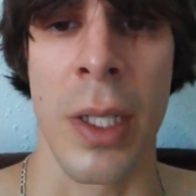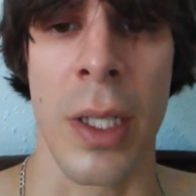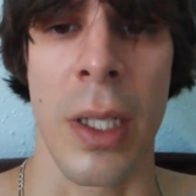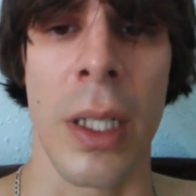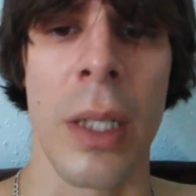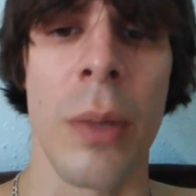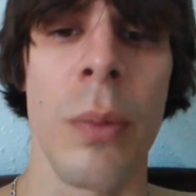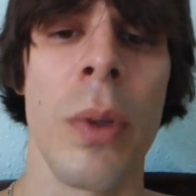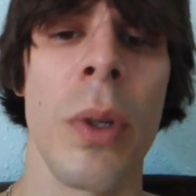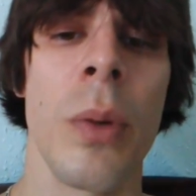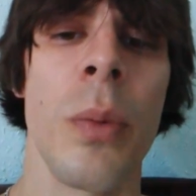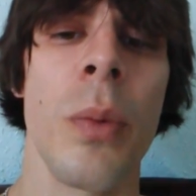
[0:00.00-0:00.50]

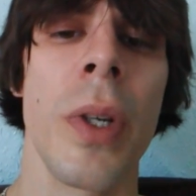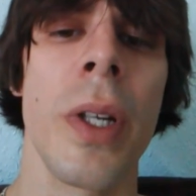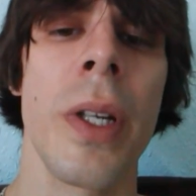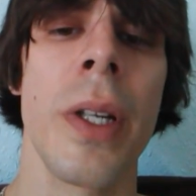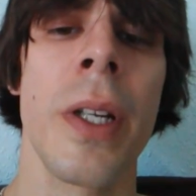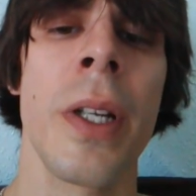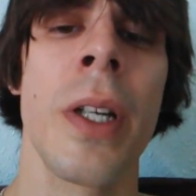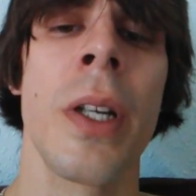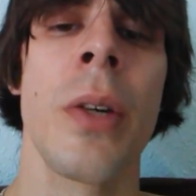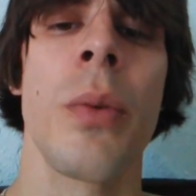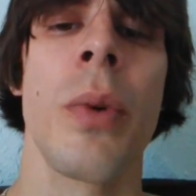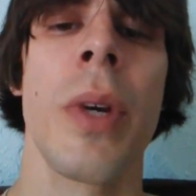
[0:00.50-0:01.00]
And when
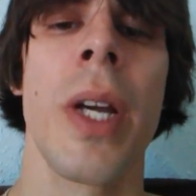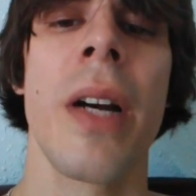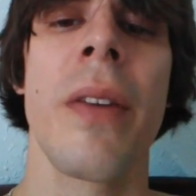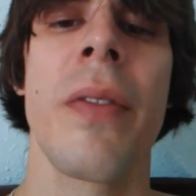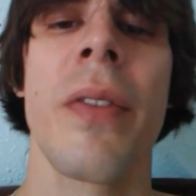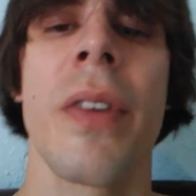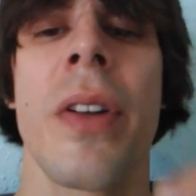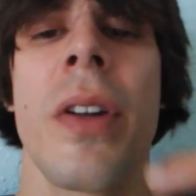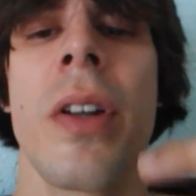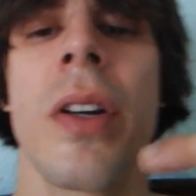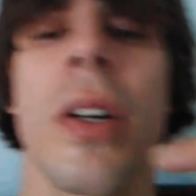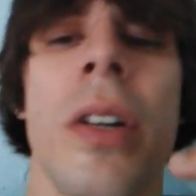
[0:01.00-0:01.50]
we
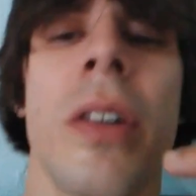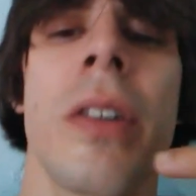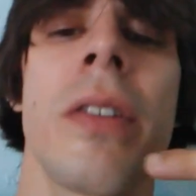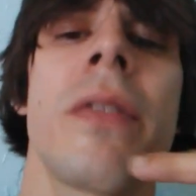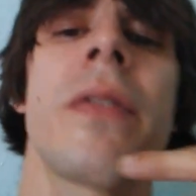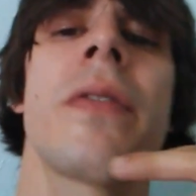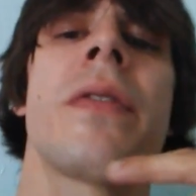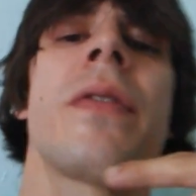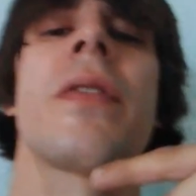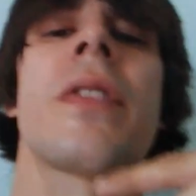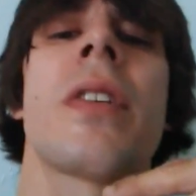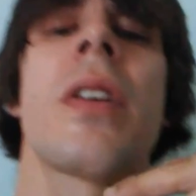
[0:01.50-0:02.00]
have a
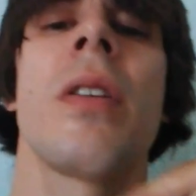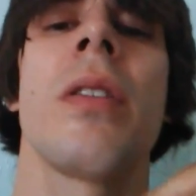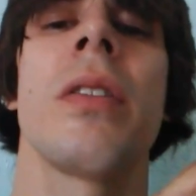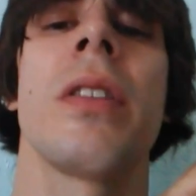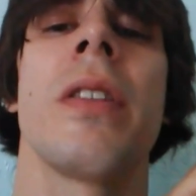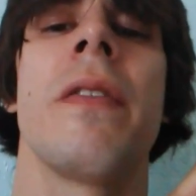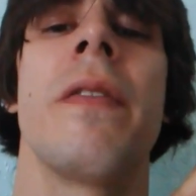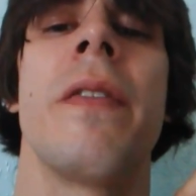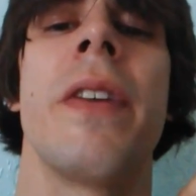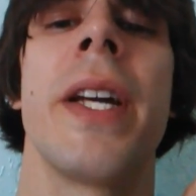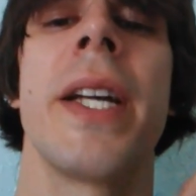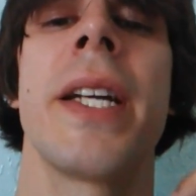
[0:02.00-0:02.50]
nerve called
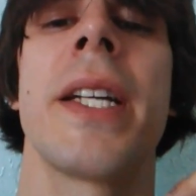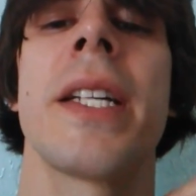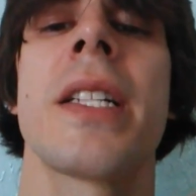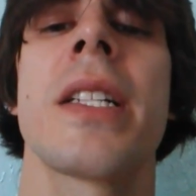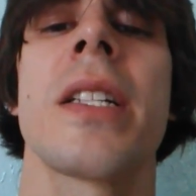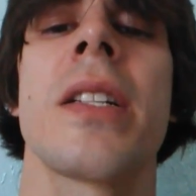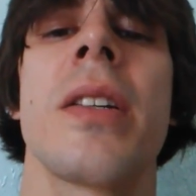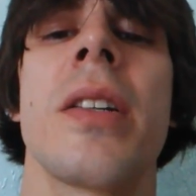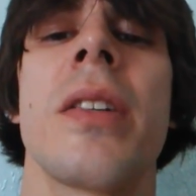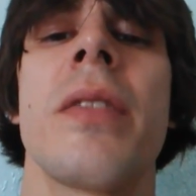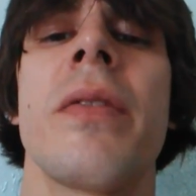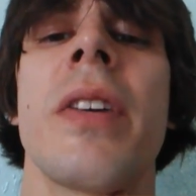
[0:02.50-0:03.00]
the
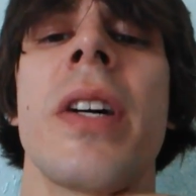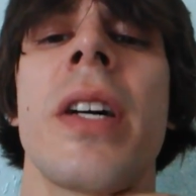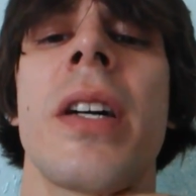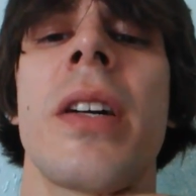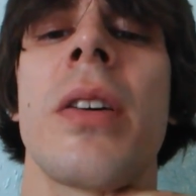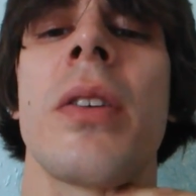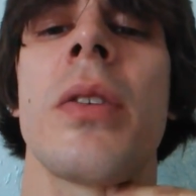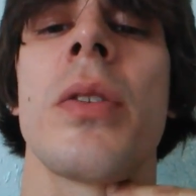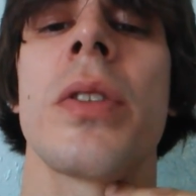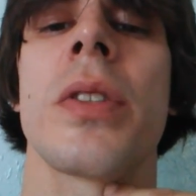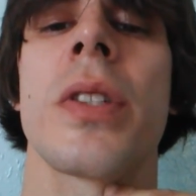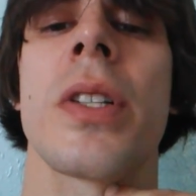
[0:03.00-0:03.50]
vagus nerve that
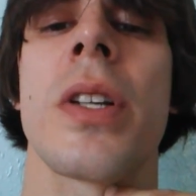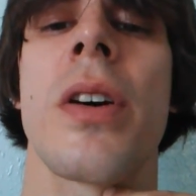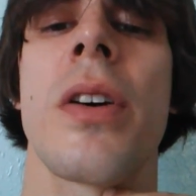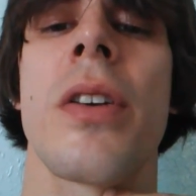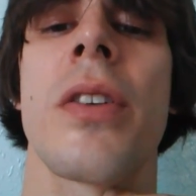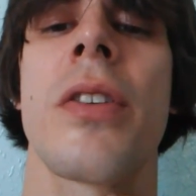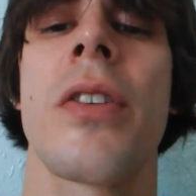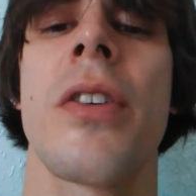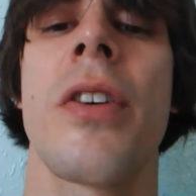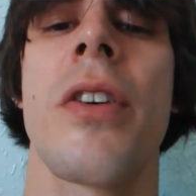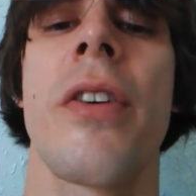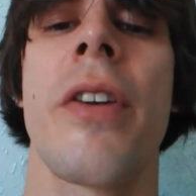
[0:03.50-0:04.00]
goes
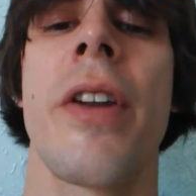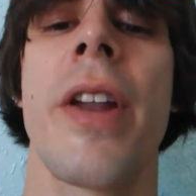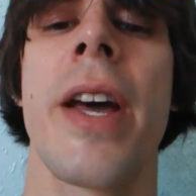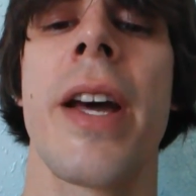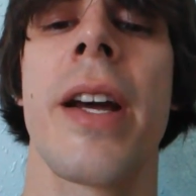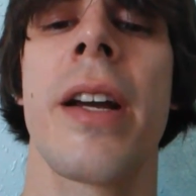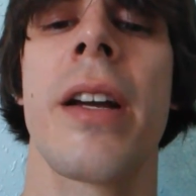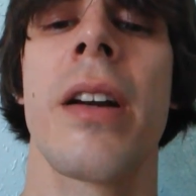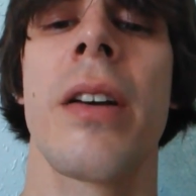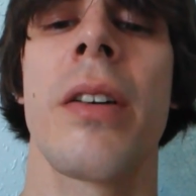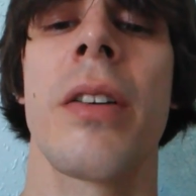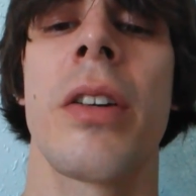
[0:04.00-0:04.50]
under our
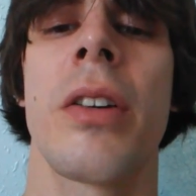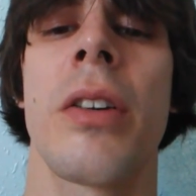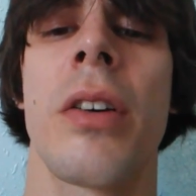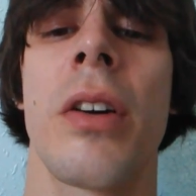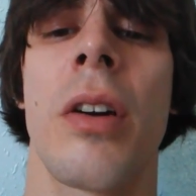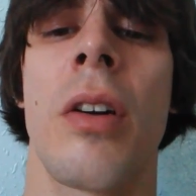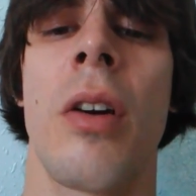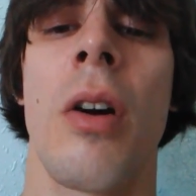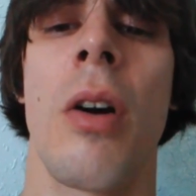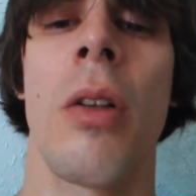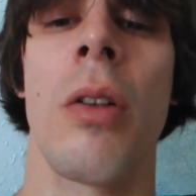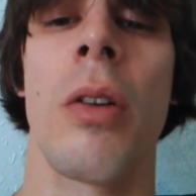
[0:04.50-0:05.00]
neck, under
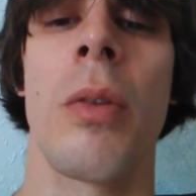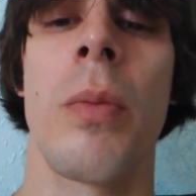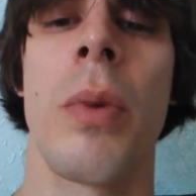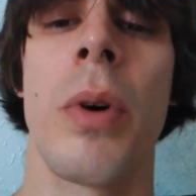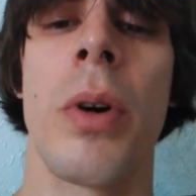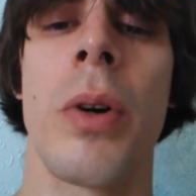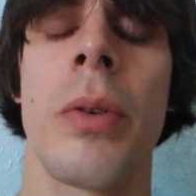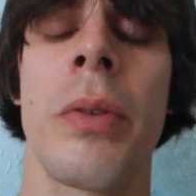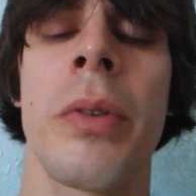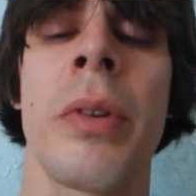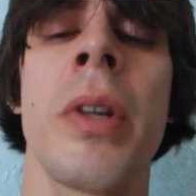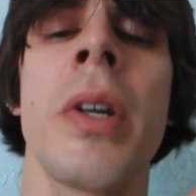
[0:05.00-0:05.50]
our
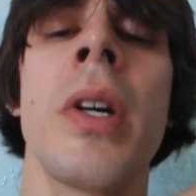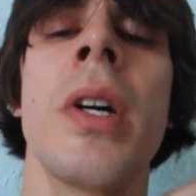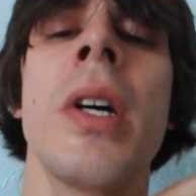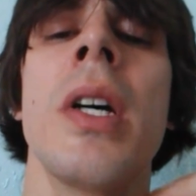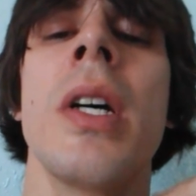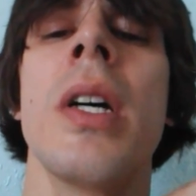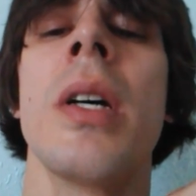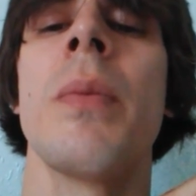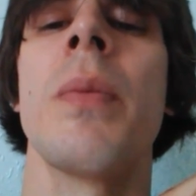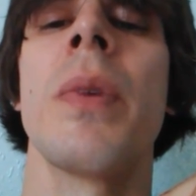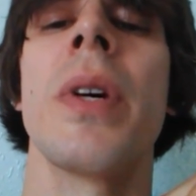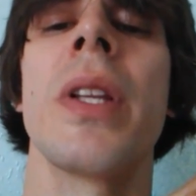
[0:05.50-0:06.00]
collarbone,
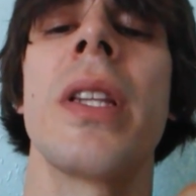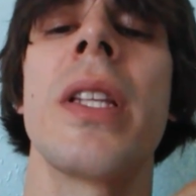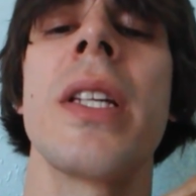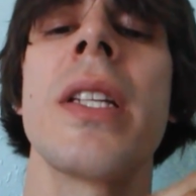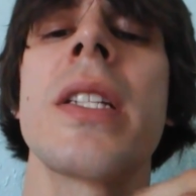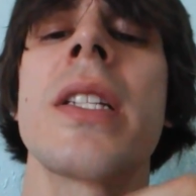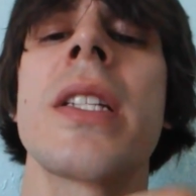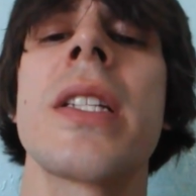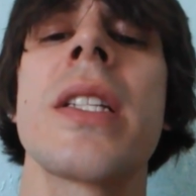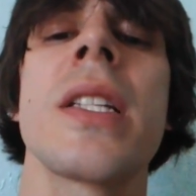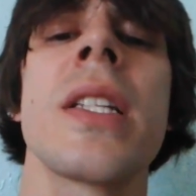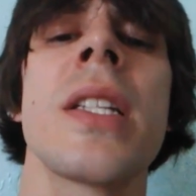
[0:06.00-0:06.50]
but
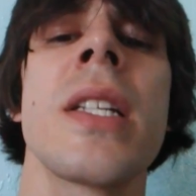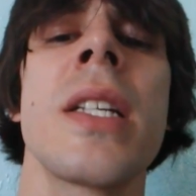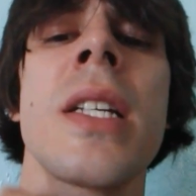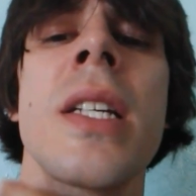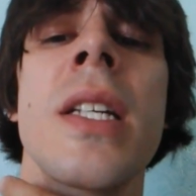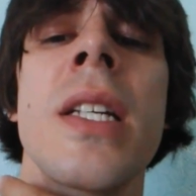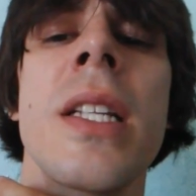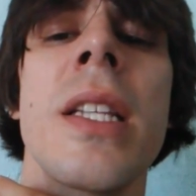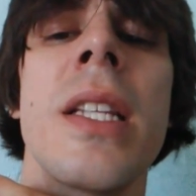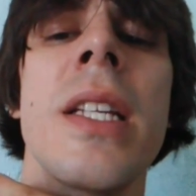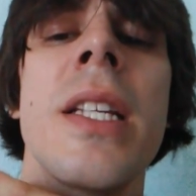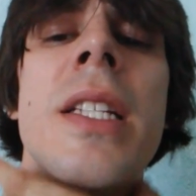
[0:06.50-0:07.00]
these
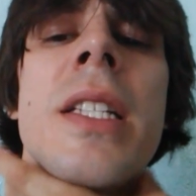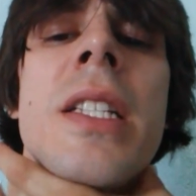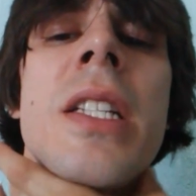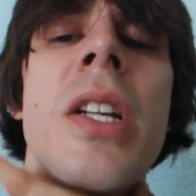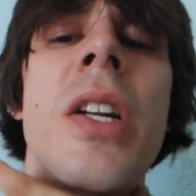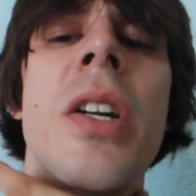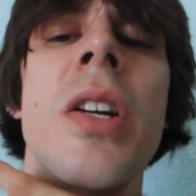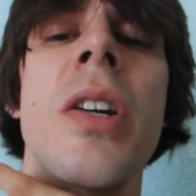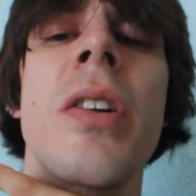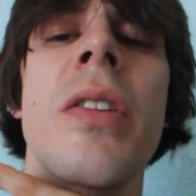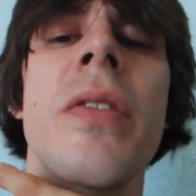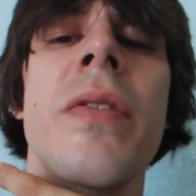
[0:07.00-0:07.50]

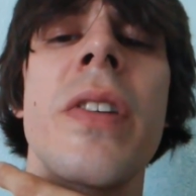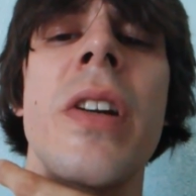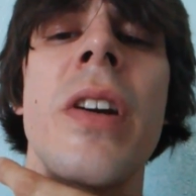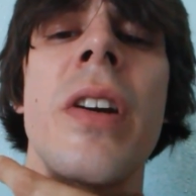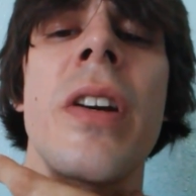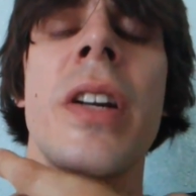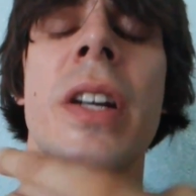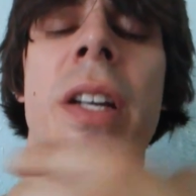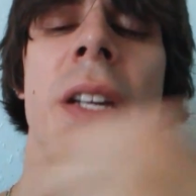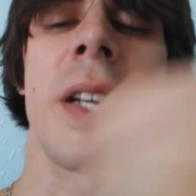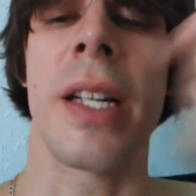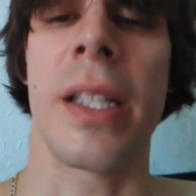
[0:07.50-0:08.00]
nerves
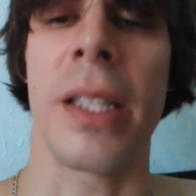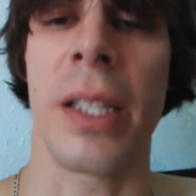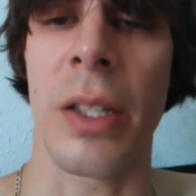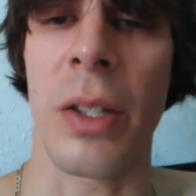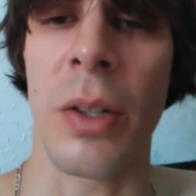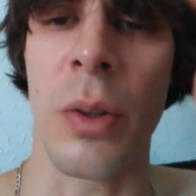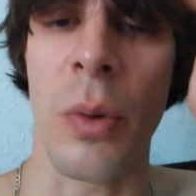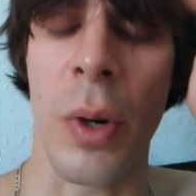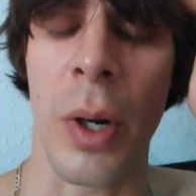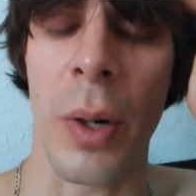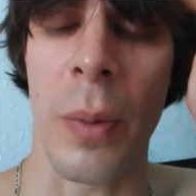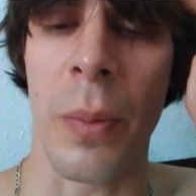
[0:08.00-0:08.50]
are connected
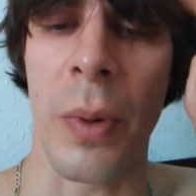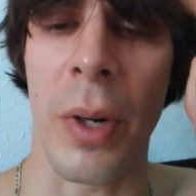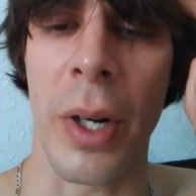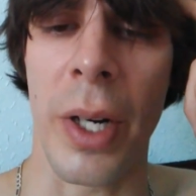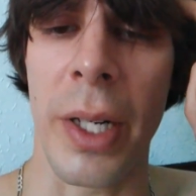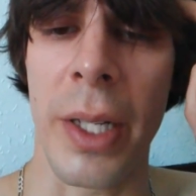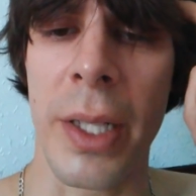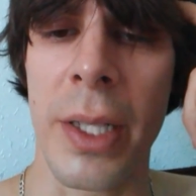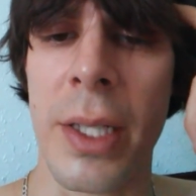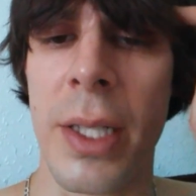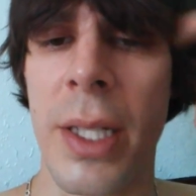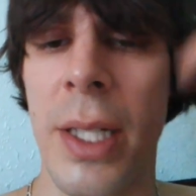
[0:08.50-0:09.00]
to our
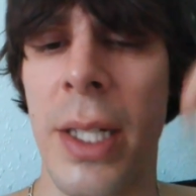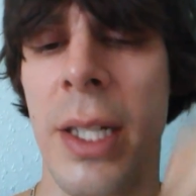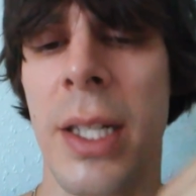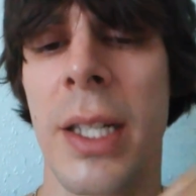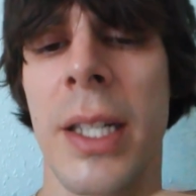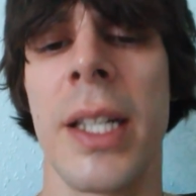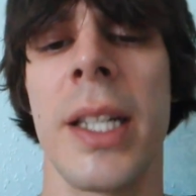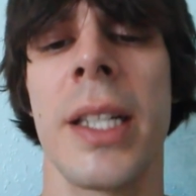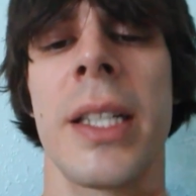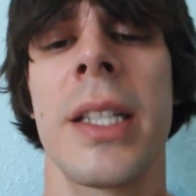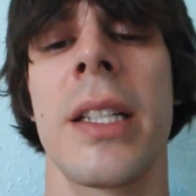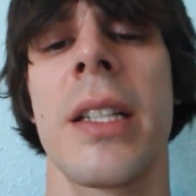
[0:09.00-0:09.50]
brains and
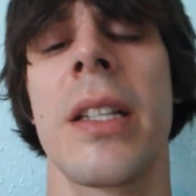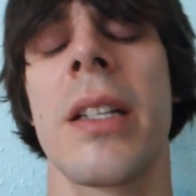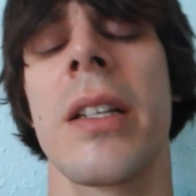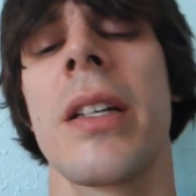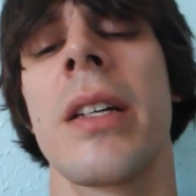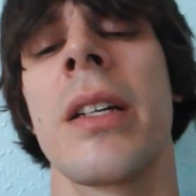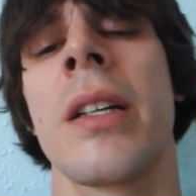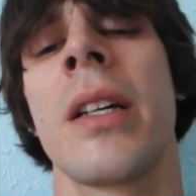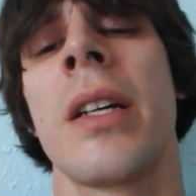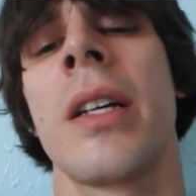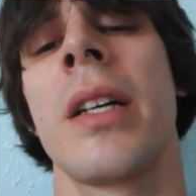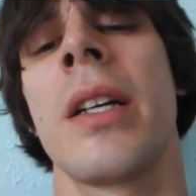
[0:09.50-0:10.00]
connected
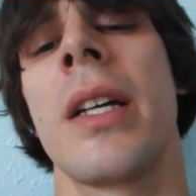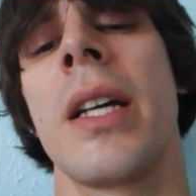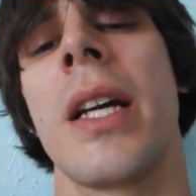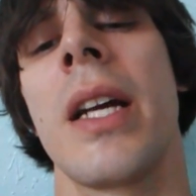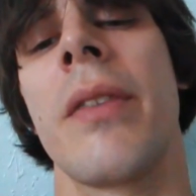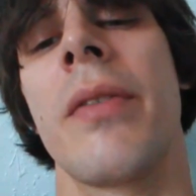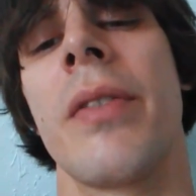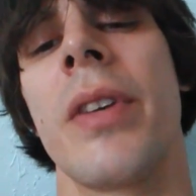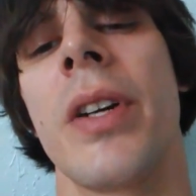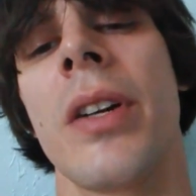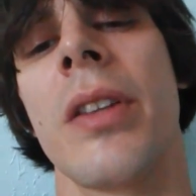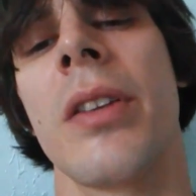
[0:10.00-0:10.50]
to
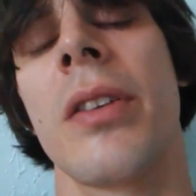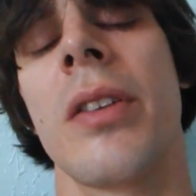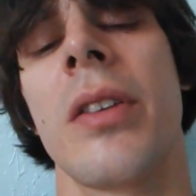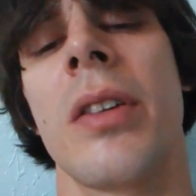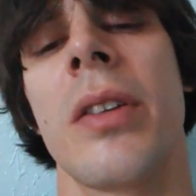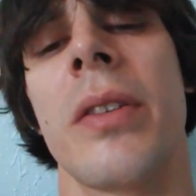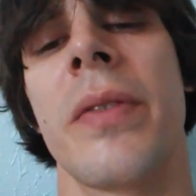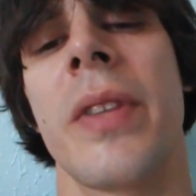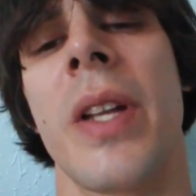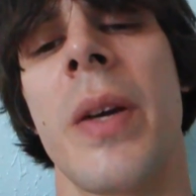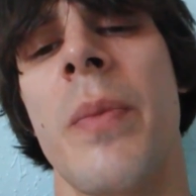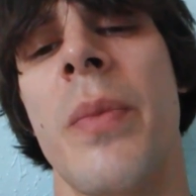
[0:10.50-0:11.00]
every other
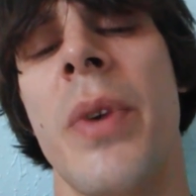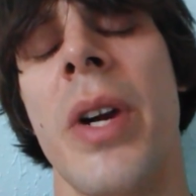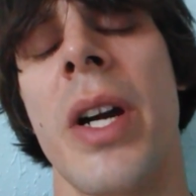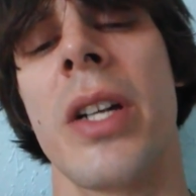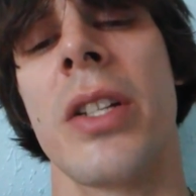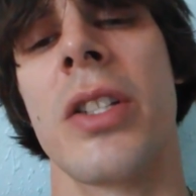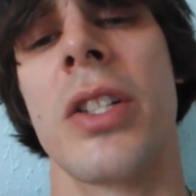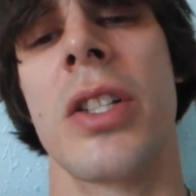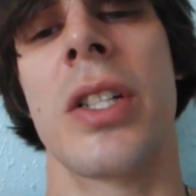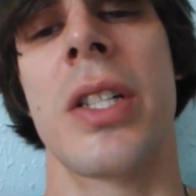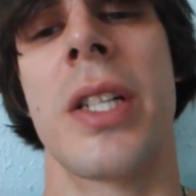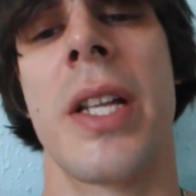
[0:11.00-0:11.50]
nerve that
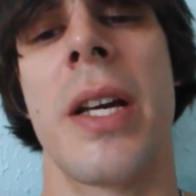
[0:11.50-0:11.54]
branches